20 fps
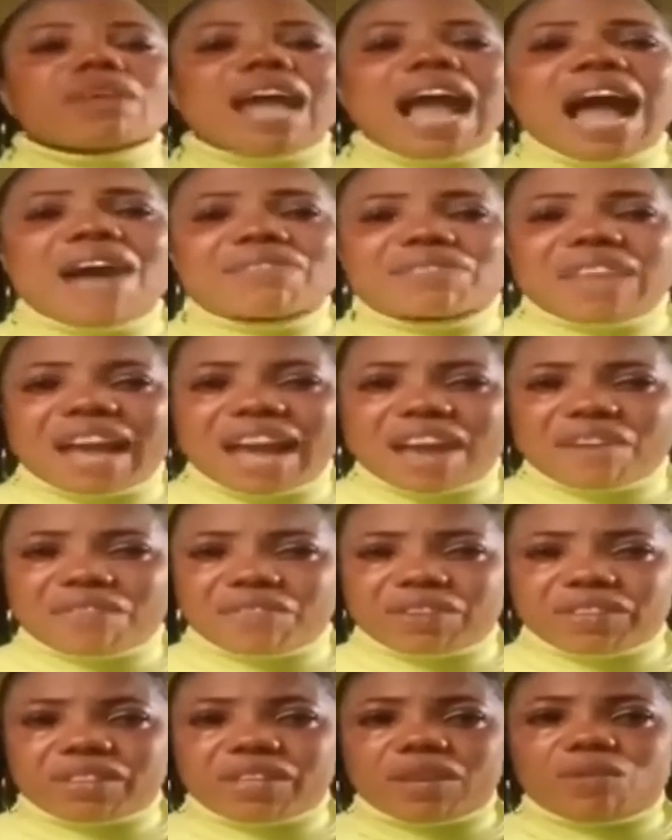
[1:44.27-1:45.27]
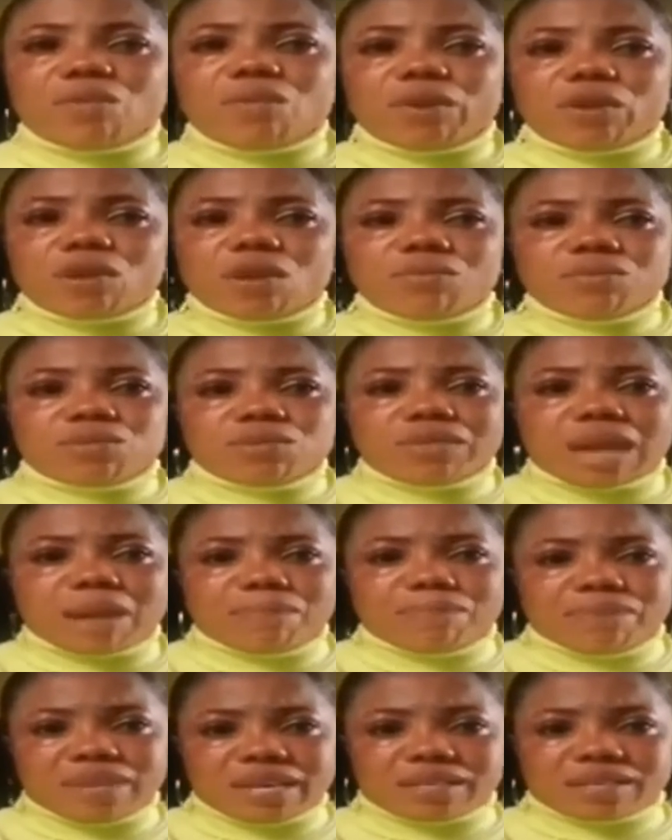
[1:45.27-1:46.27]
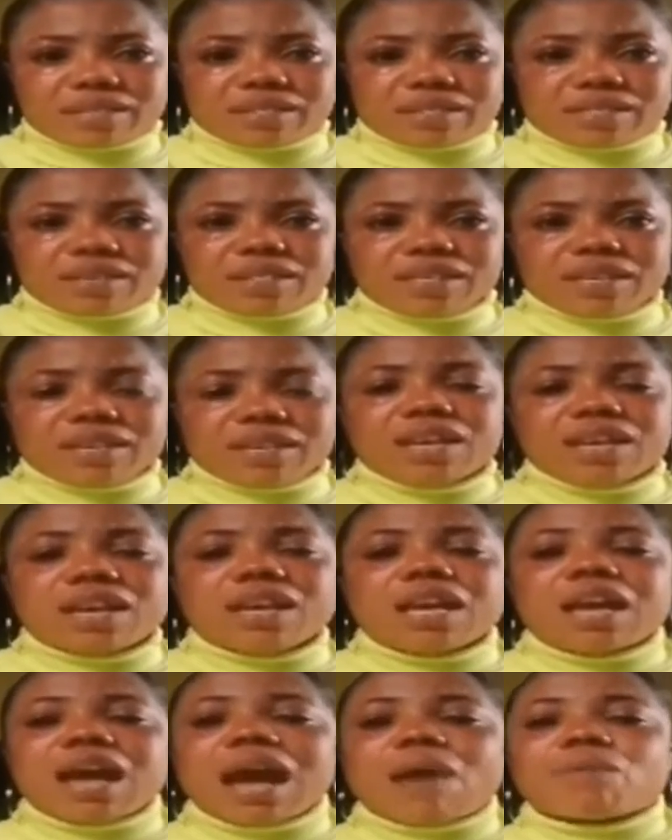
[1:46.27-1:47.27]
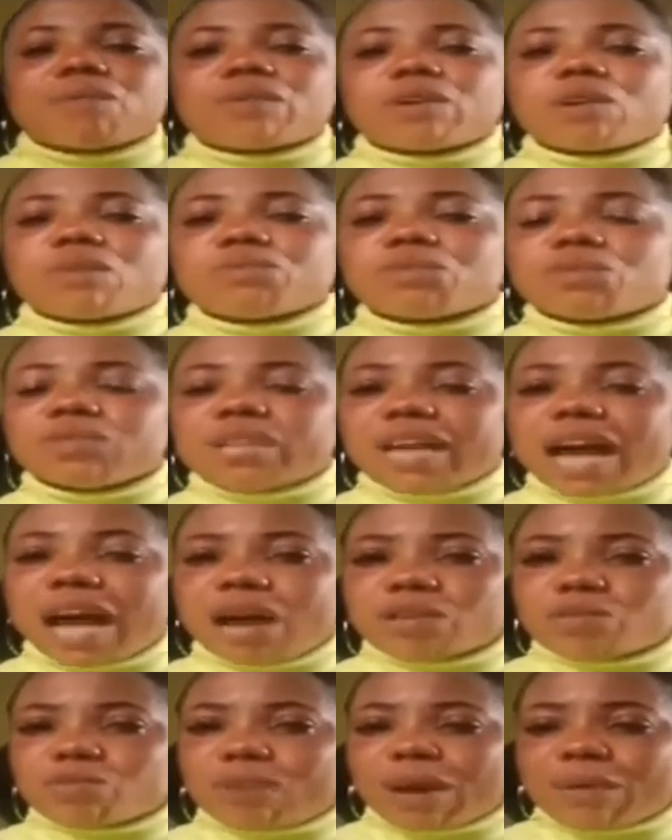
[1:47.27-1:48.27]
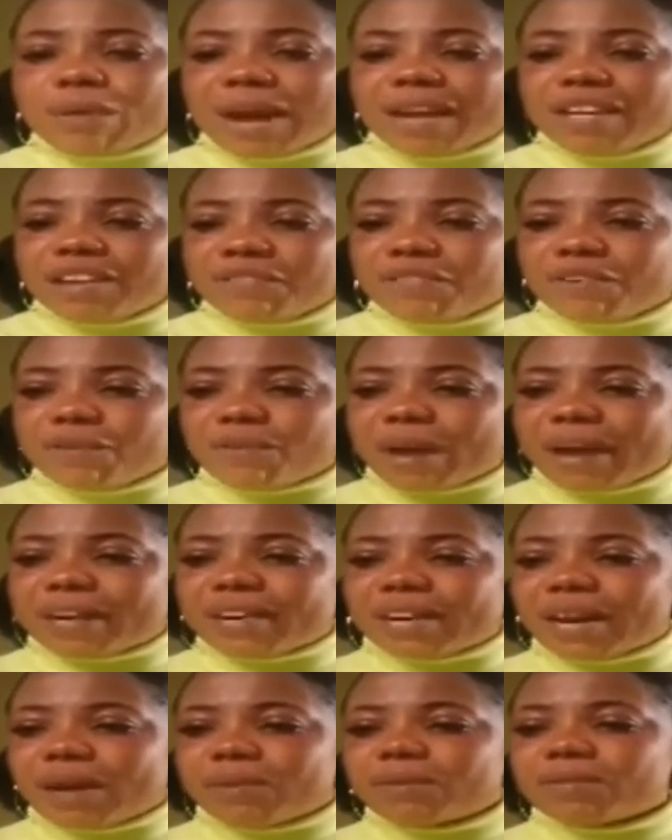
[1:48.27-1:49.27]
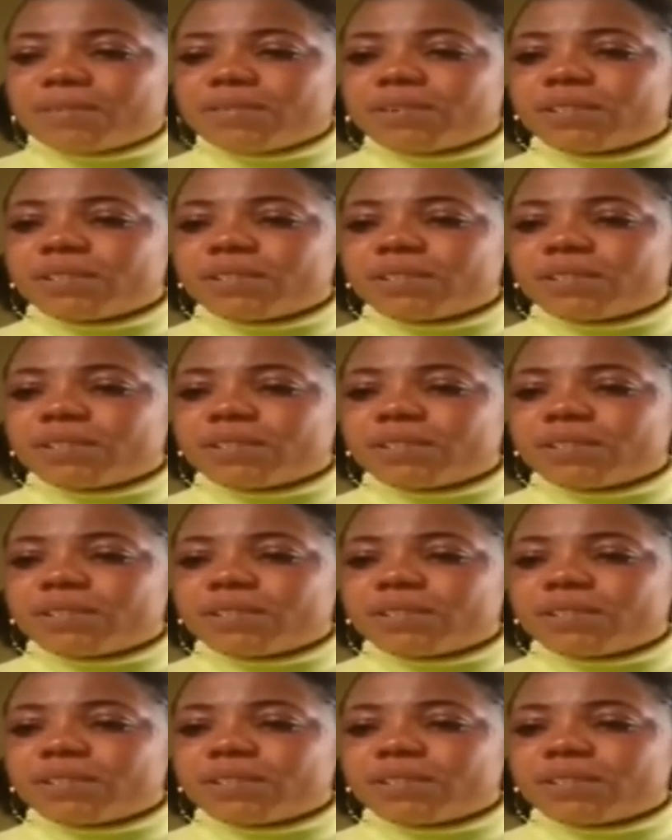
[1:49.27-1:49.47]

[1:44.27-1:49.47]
after everything, we come to that place. We come to the house where we are living right now.